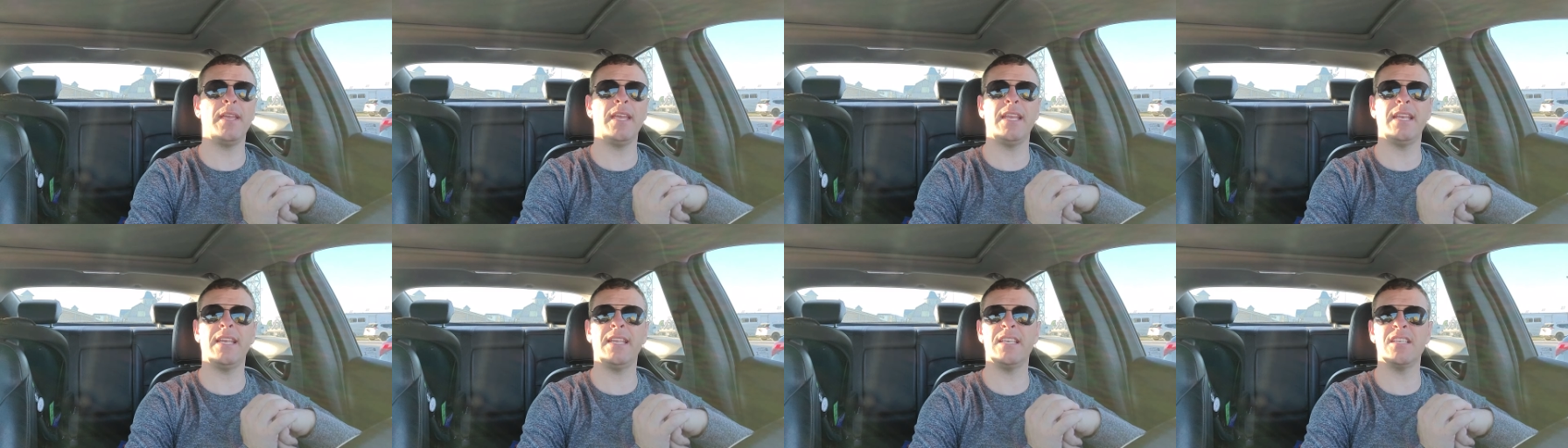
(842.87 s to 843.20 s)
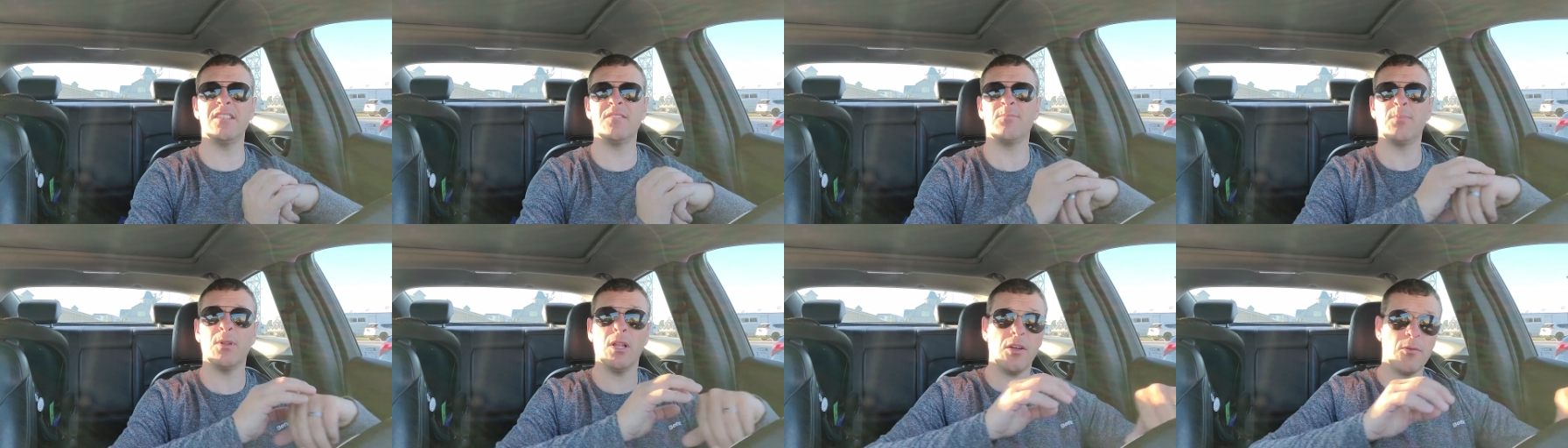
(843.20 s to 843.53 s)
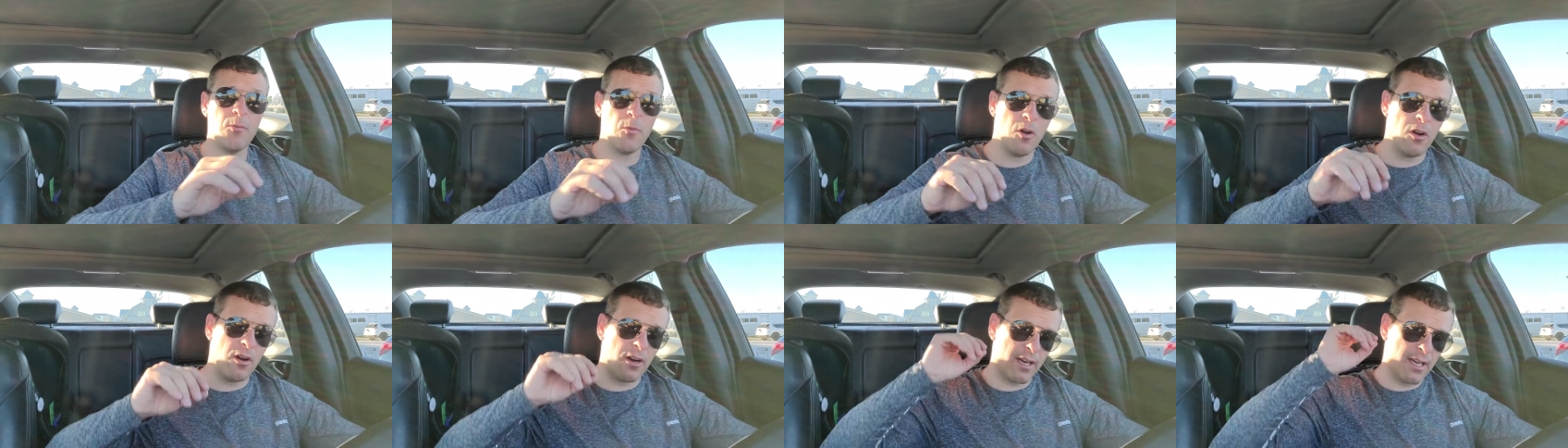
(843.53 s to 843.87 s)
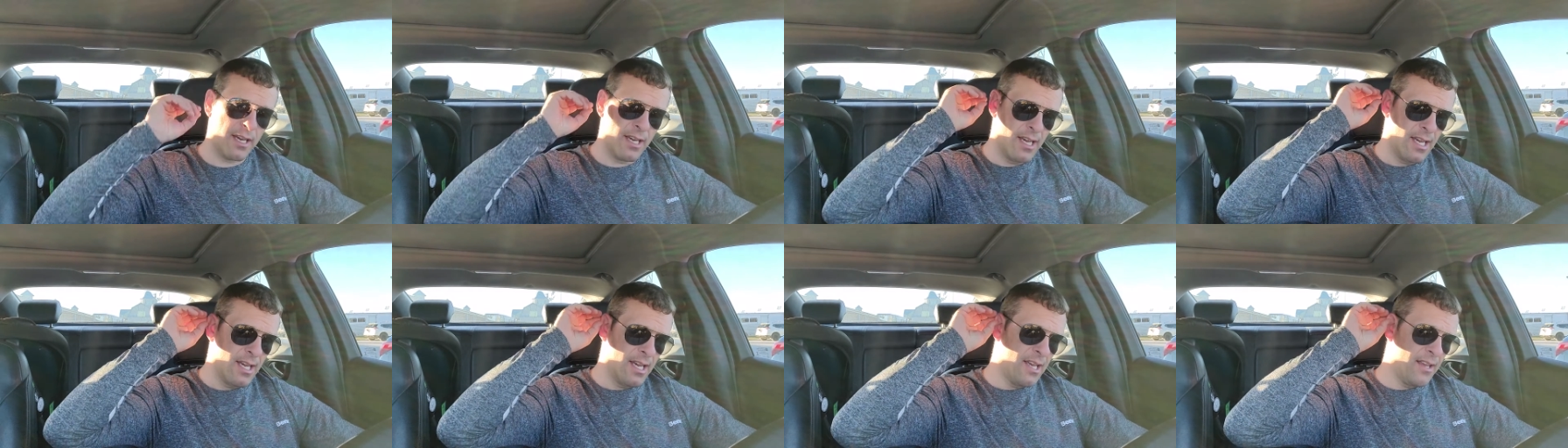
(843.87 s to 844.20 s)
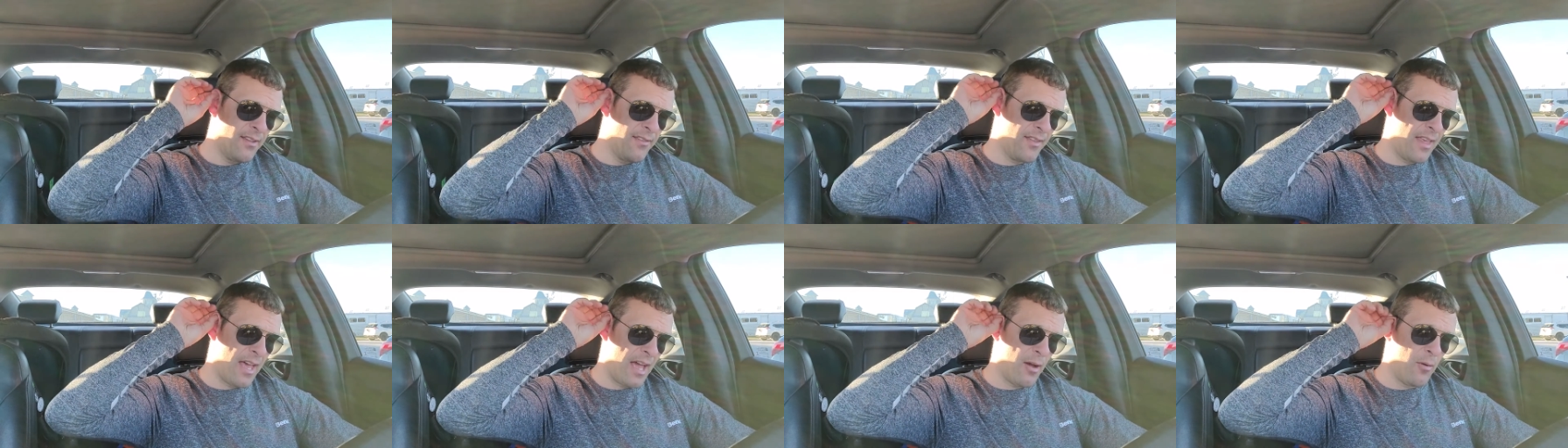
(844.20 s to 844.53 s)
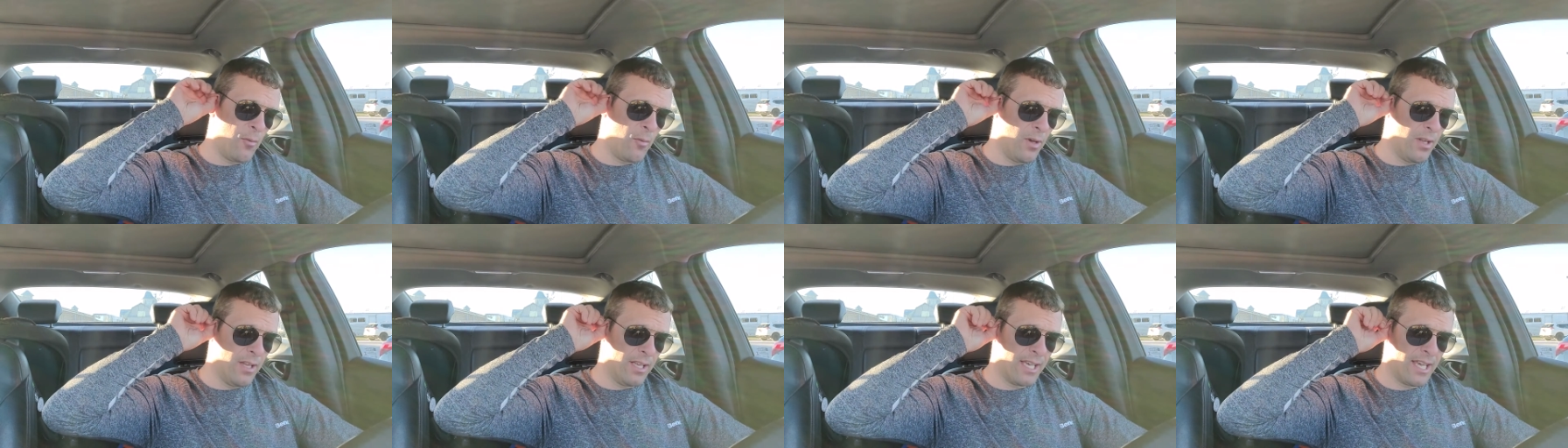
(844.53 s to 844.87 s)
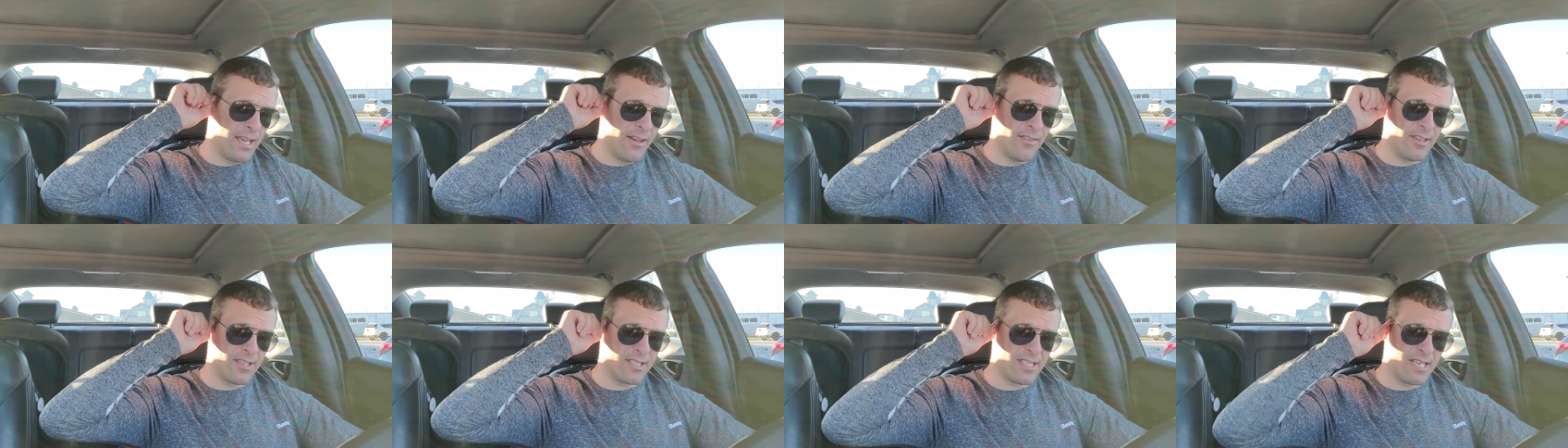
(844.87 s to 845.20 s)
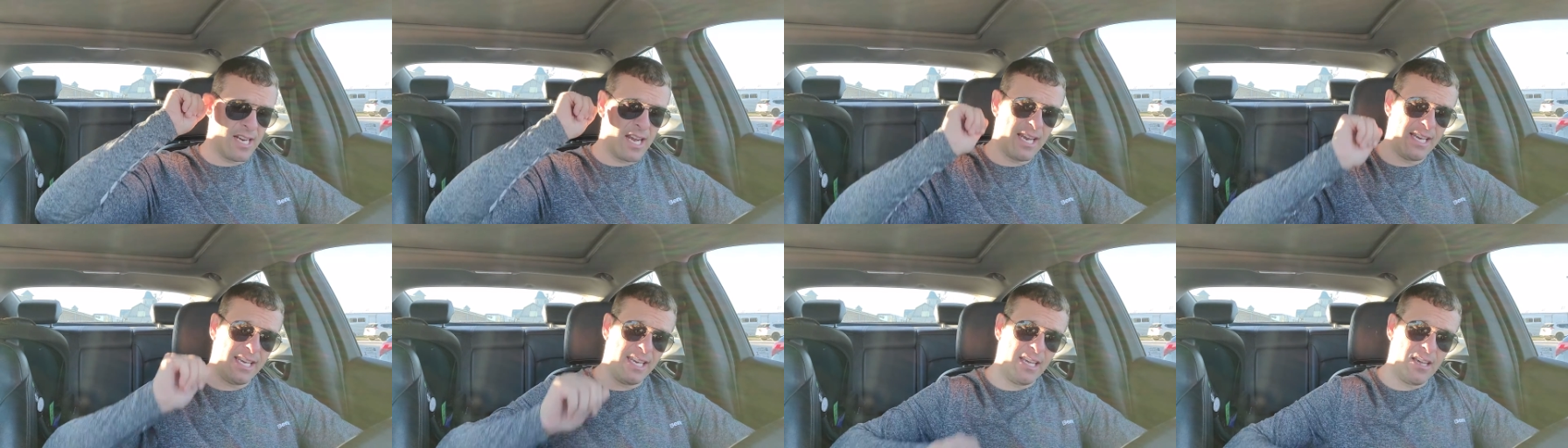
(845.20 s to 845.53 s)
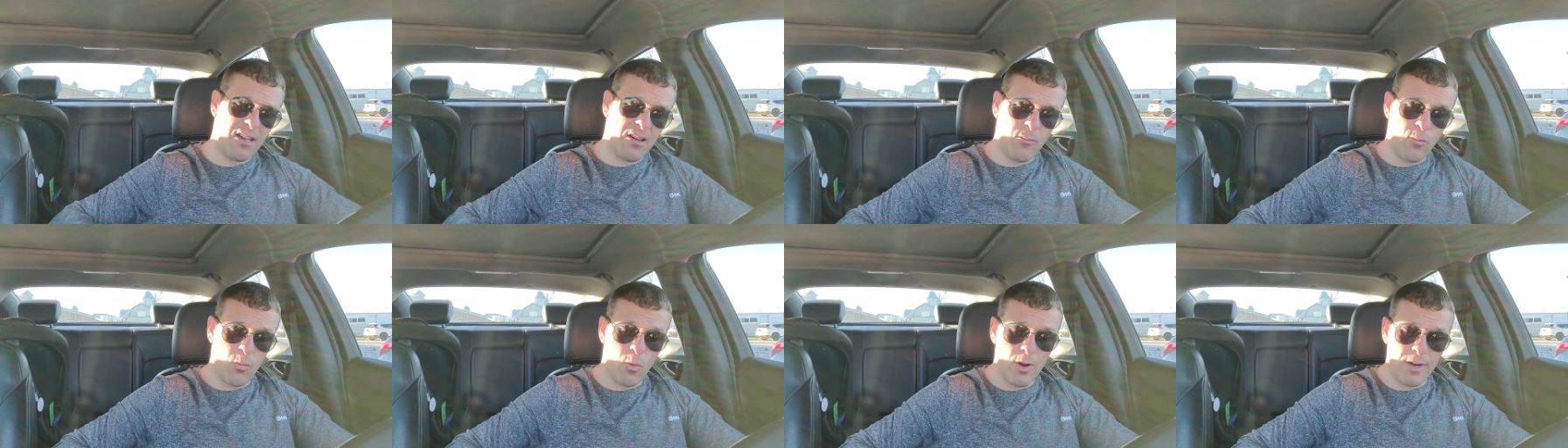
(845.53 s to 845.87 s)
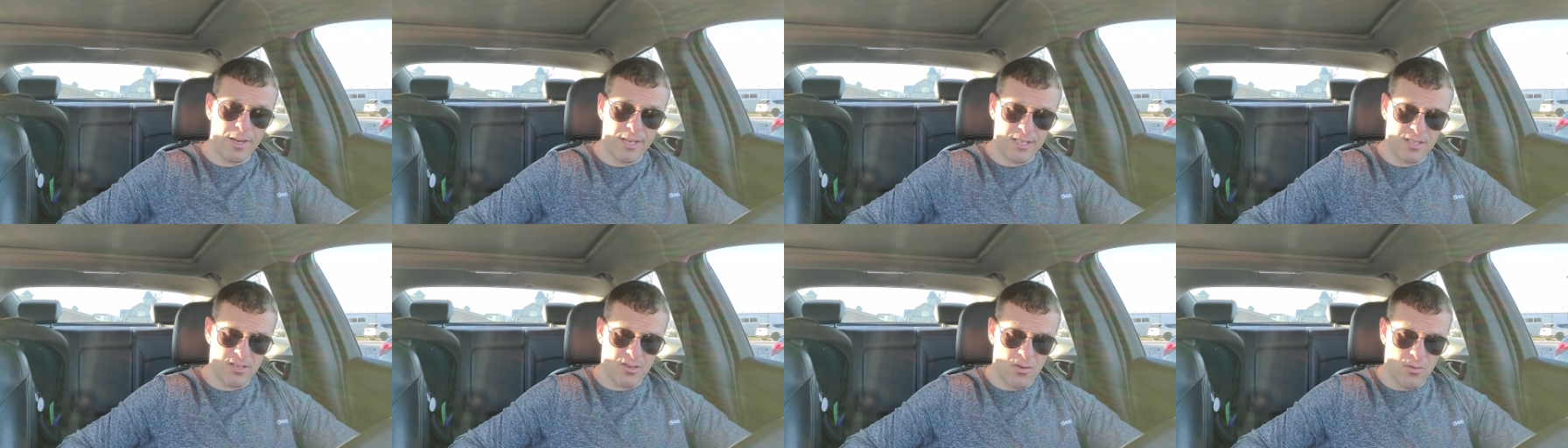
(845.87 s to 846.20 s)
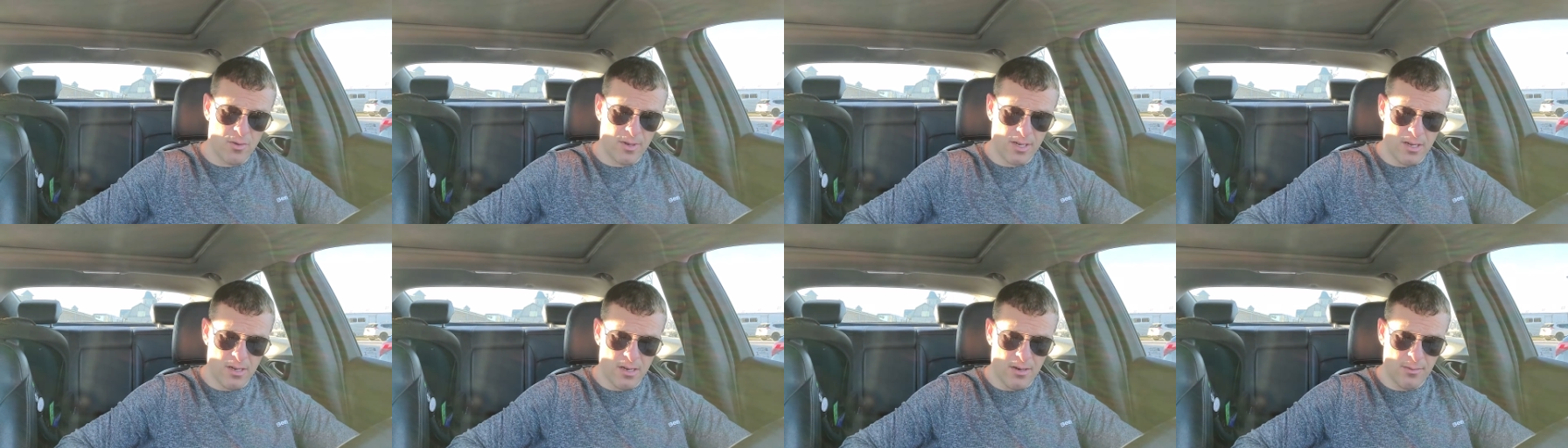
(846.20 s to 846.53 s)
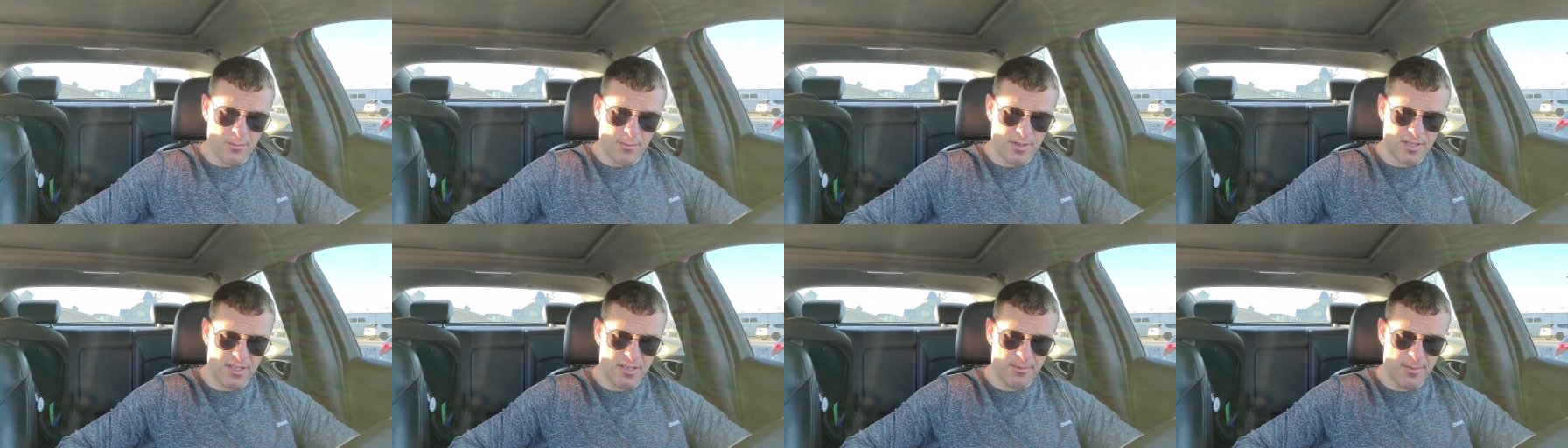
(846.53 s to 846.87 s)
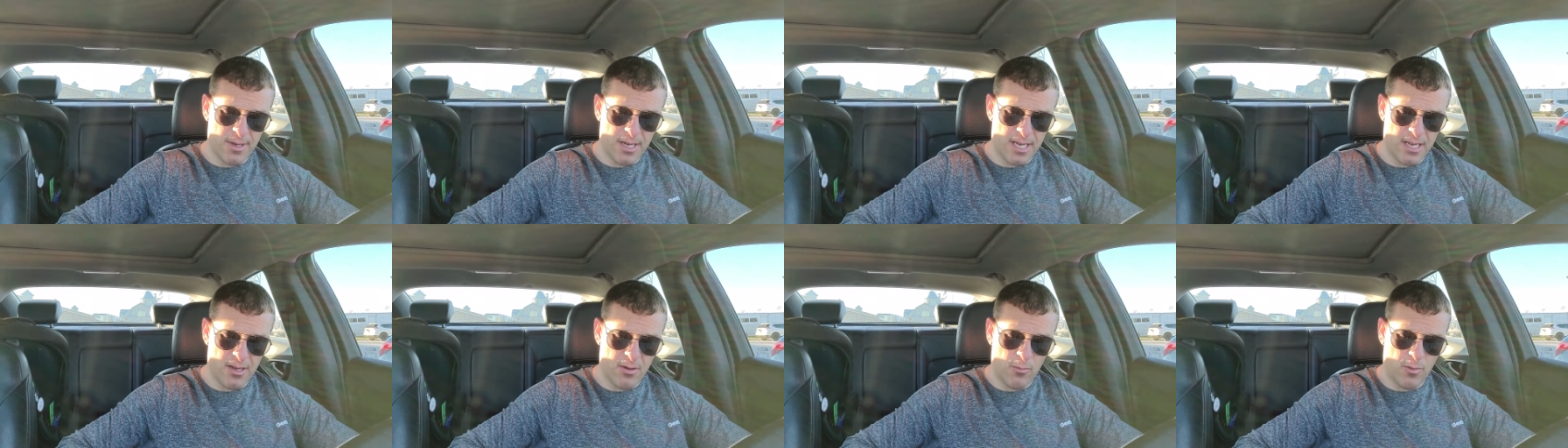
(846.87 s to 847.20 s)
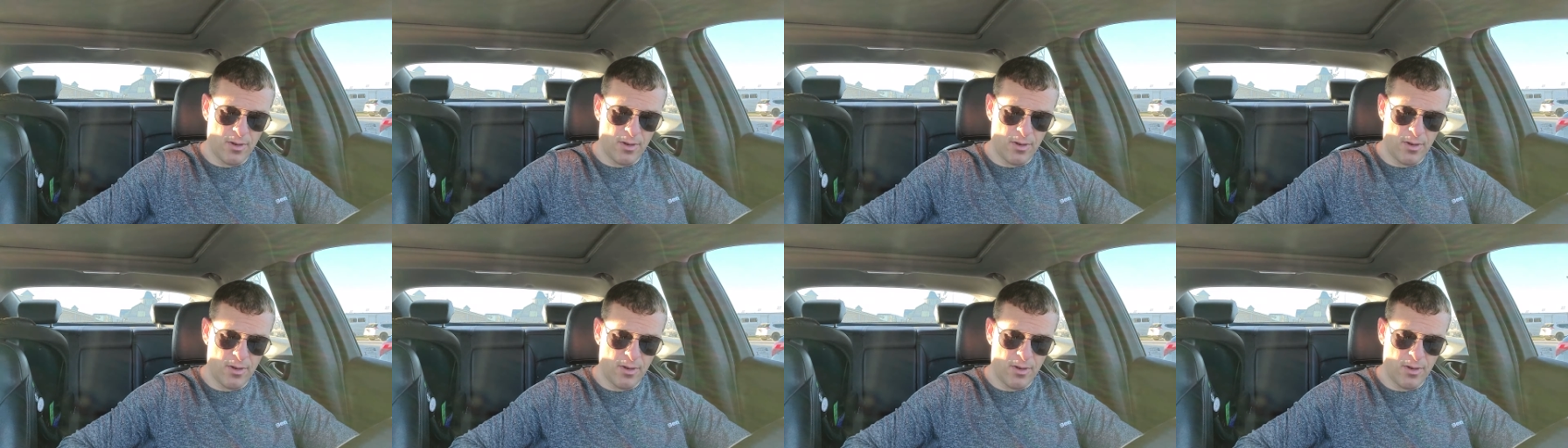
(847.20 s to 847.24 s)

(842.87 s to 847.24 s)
in his blood work that will give us an idea of what is going on with Sabat,